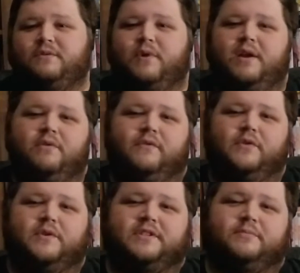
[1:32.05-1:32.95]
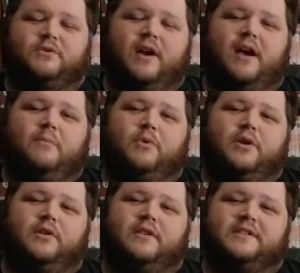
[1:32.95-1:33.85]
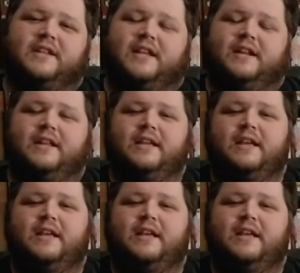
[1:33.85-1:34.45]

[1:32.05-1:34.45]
Rate, review, and subscribe where you're listening.